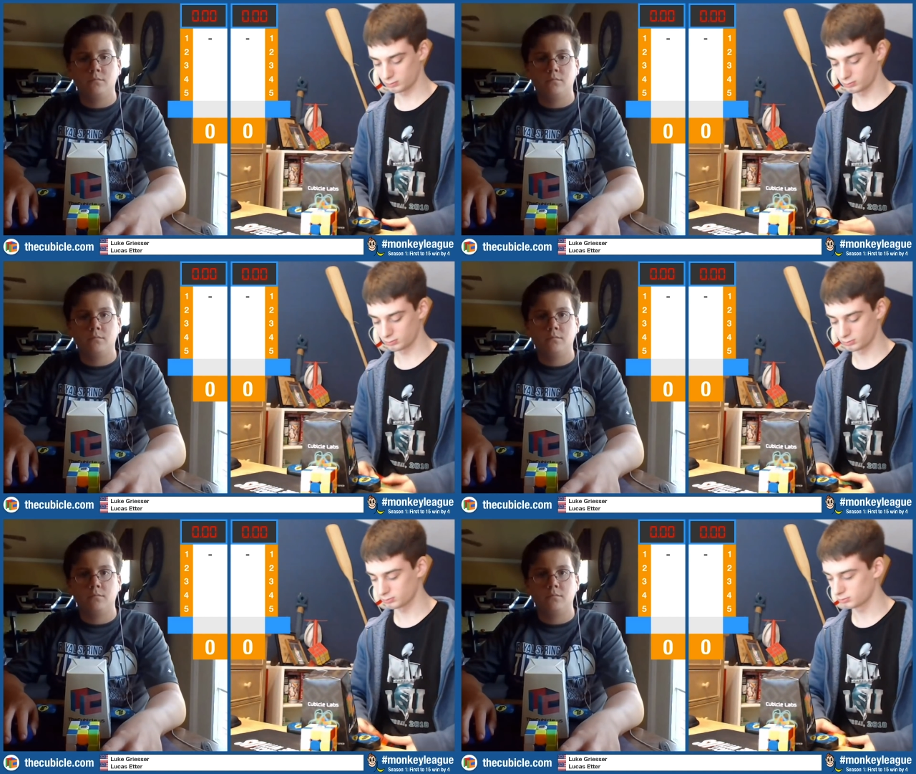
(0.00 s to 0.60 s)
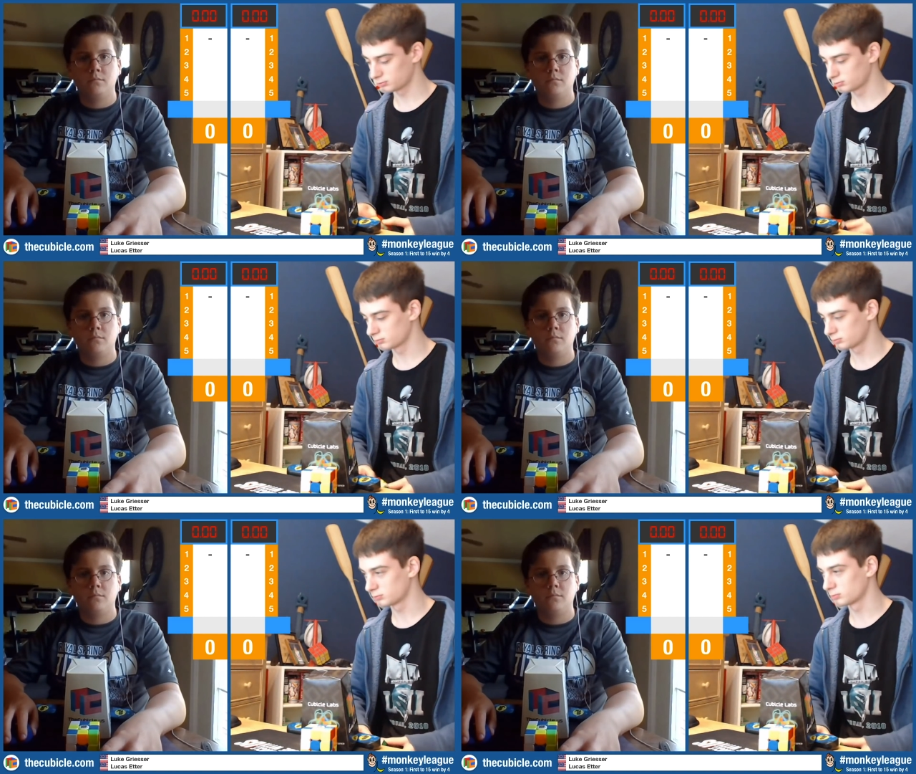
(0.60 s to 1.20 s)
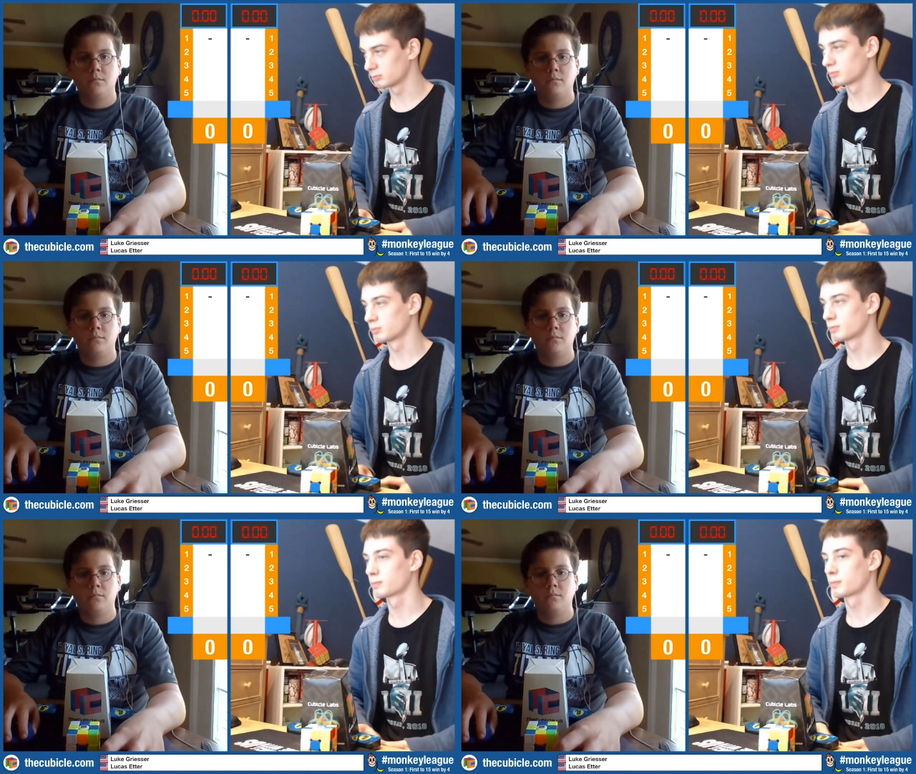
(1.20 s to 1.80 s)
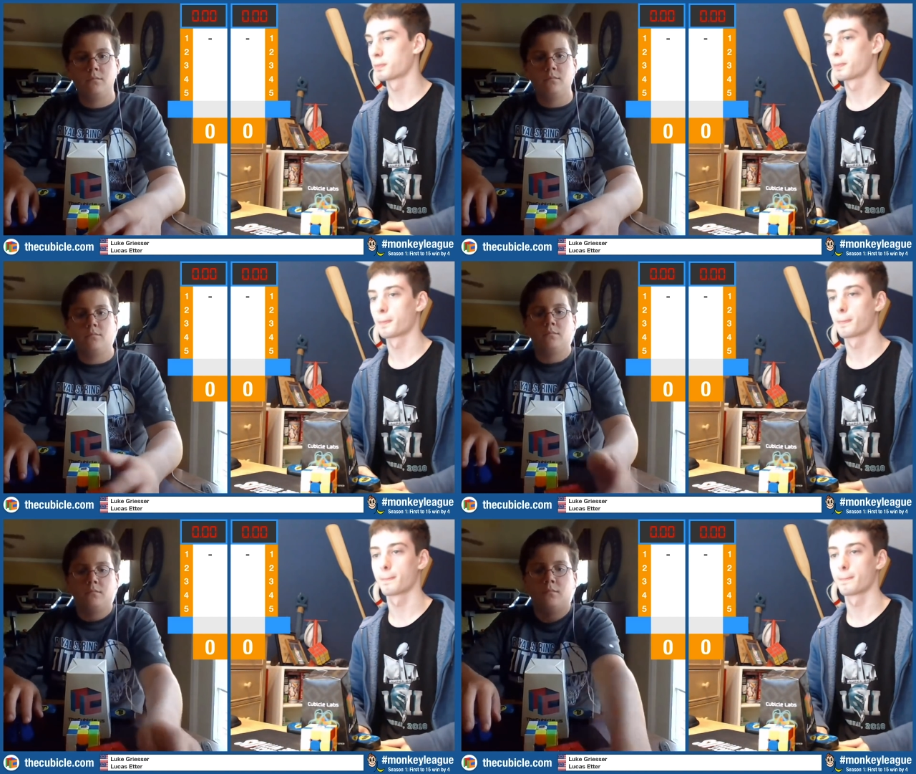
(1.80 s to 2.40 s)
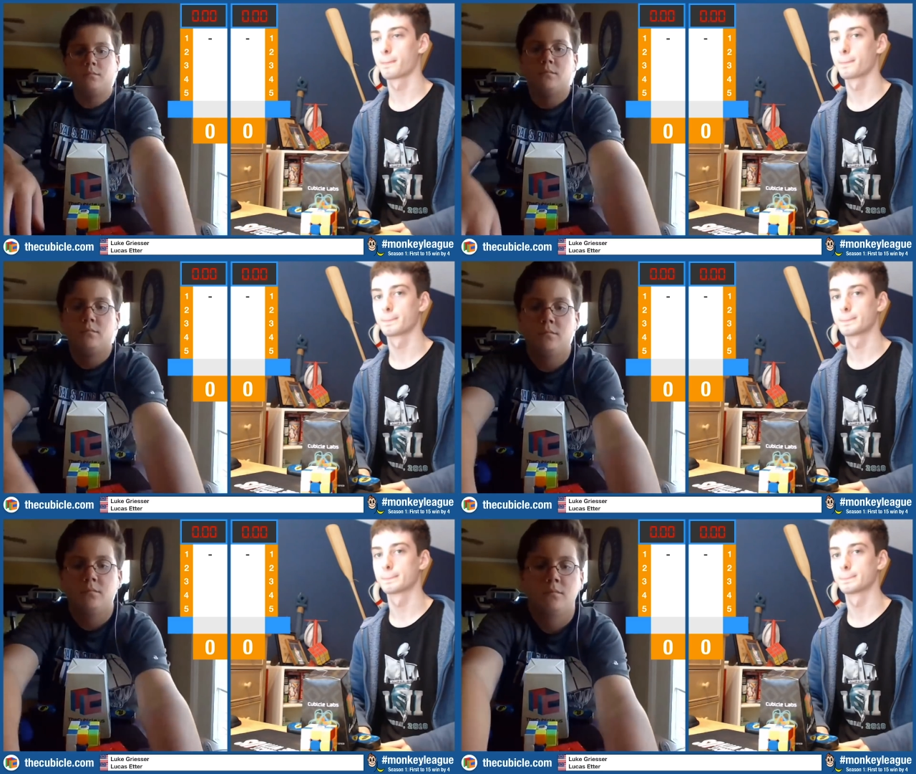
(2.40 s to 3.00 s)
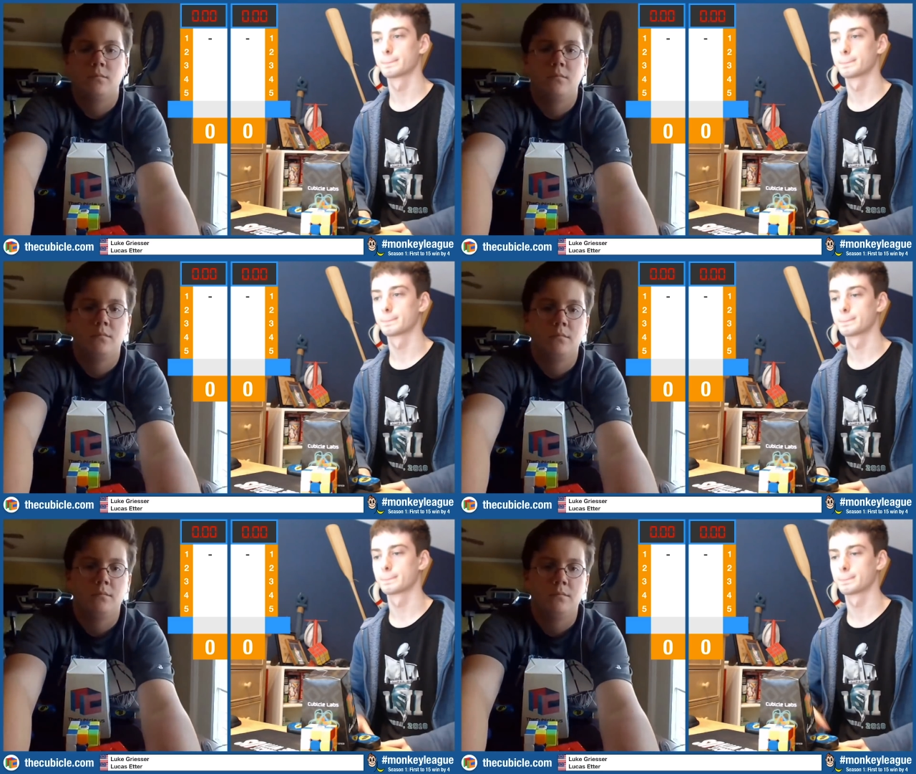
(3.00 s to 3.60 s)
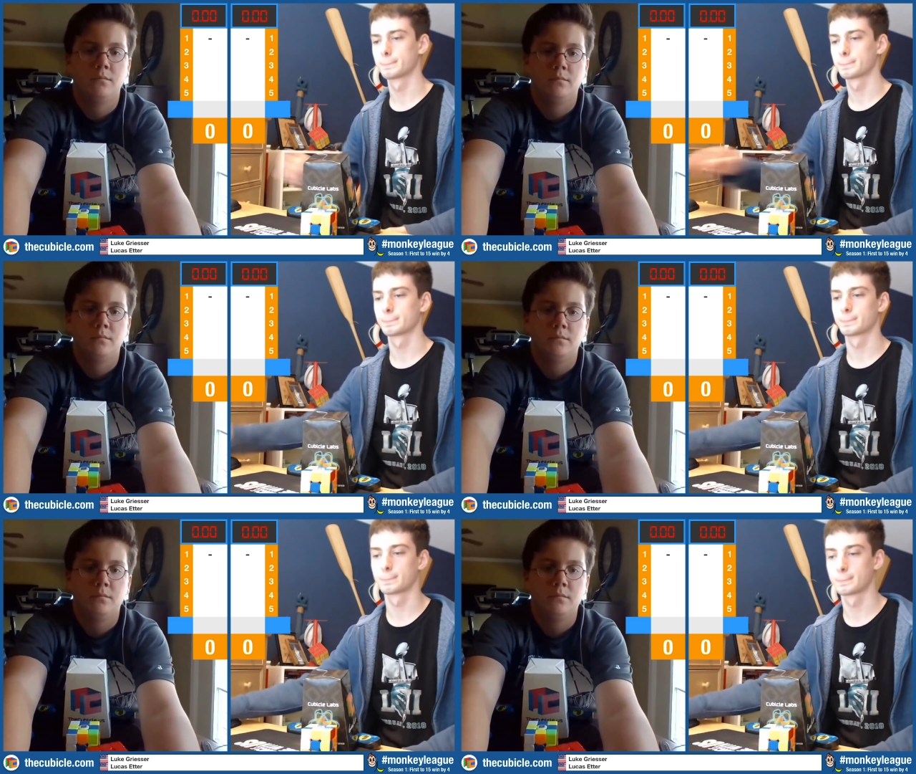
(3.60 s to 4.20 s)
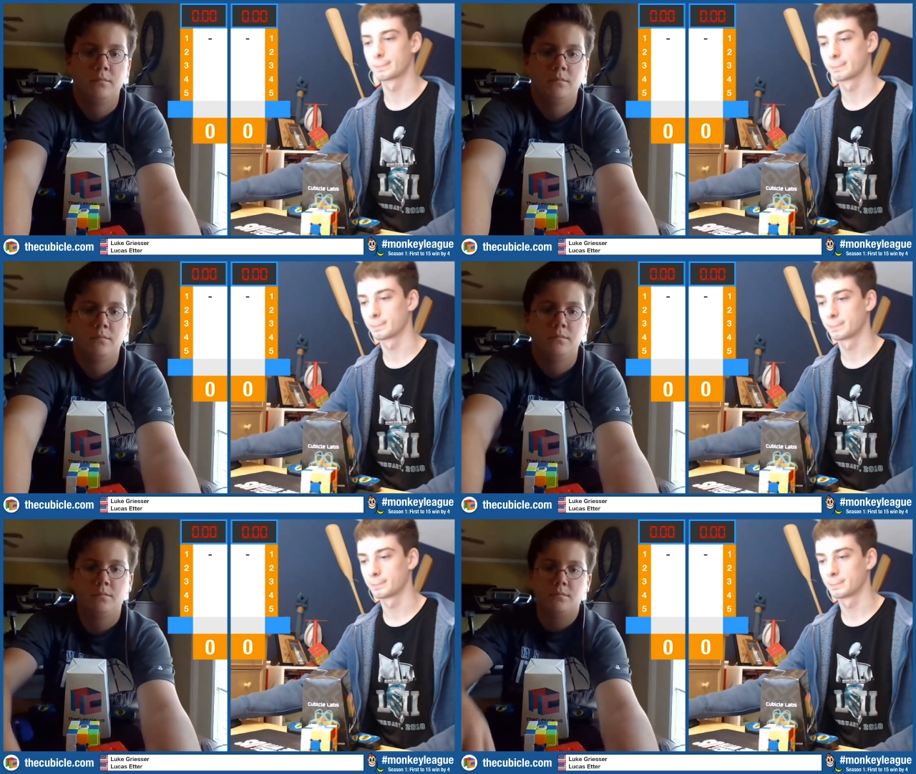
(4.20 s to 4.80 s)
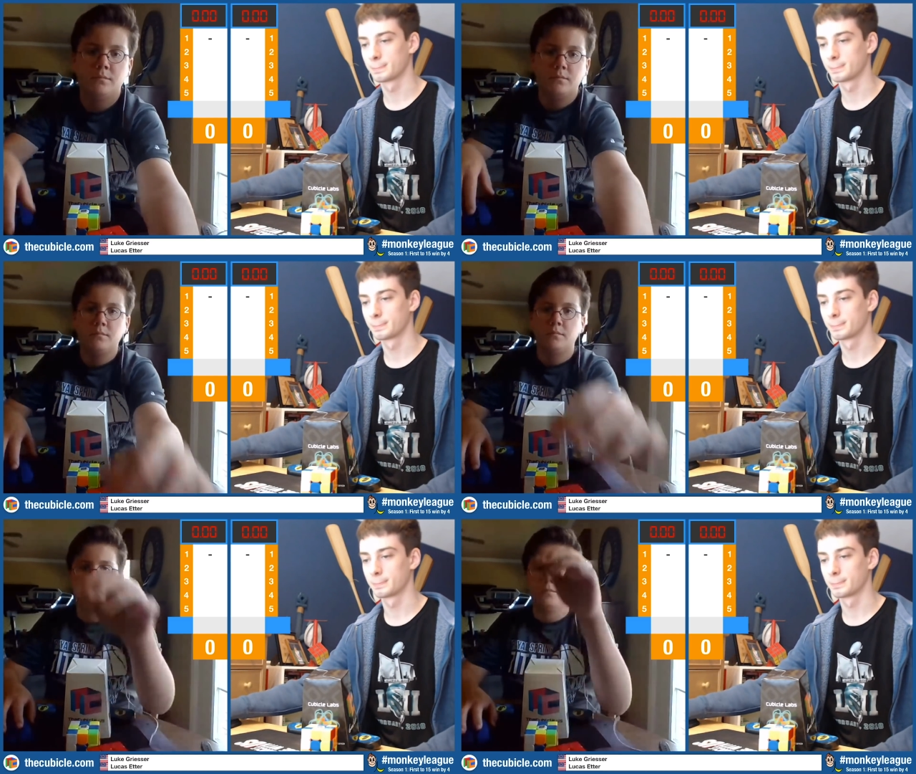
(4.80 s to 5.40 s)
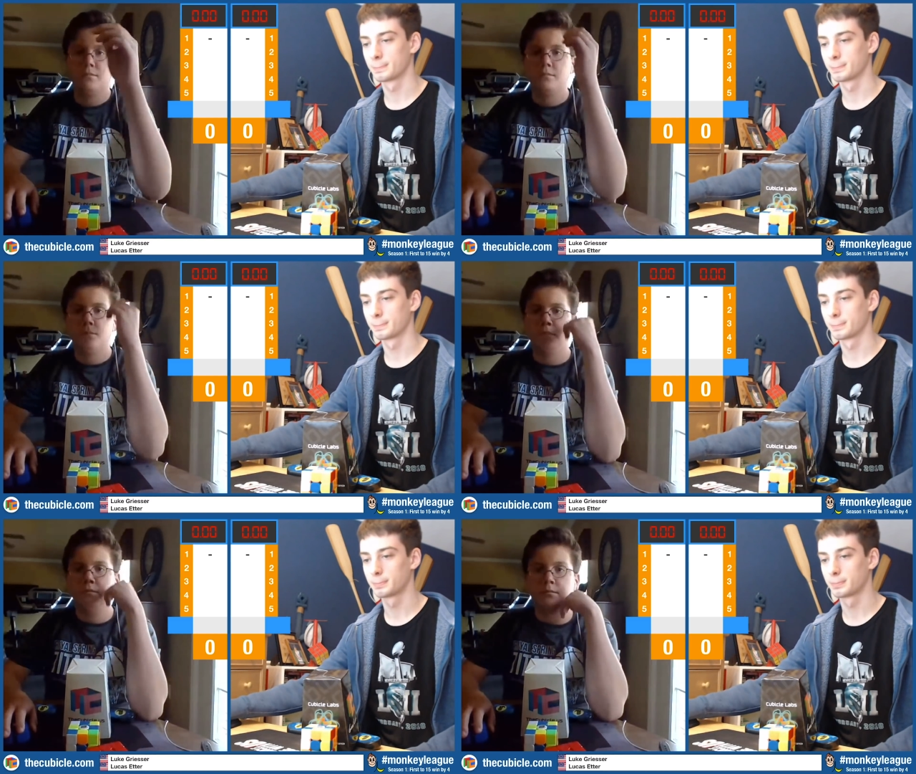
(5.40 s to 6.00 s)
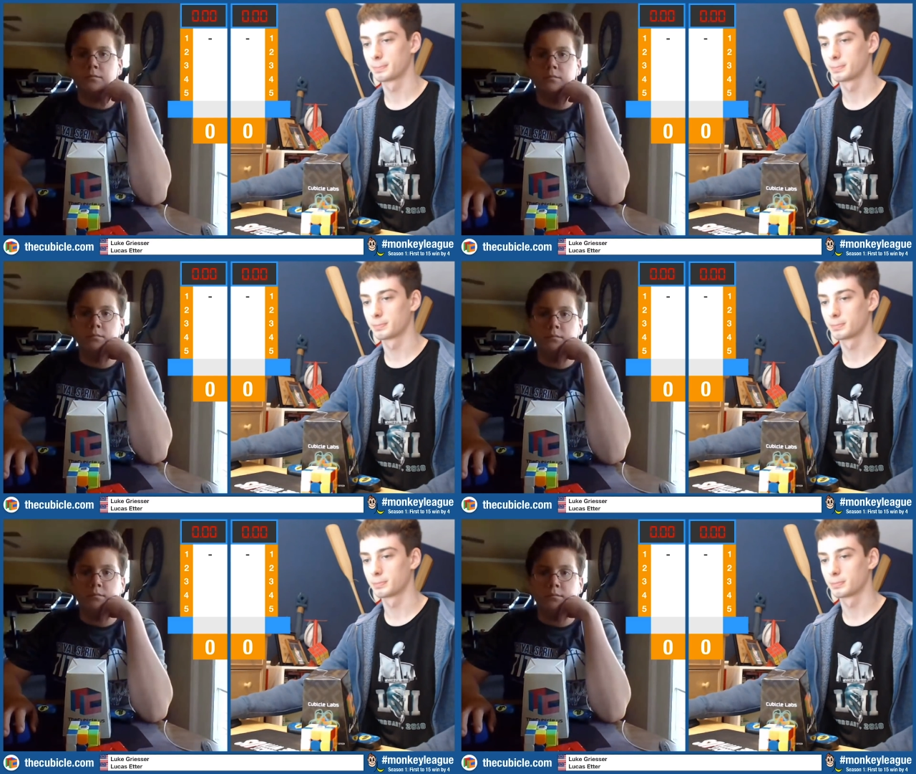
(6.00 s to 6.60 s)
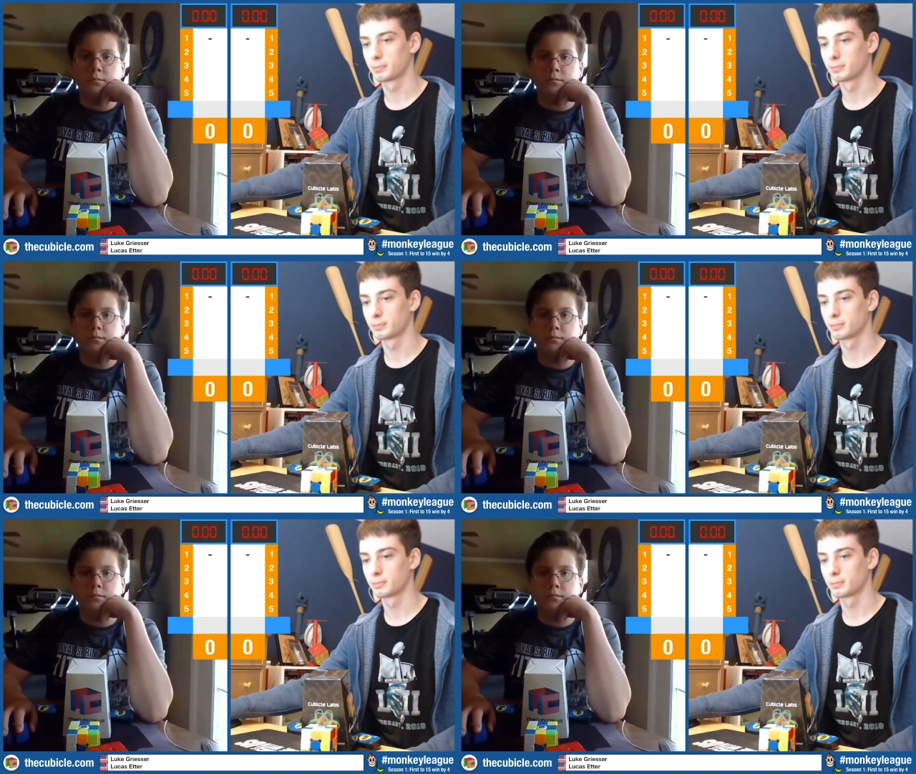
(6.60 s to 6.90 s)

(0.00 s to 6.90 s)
(silence)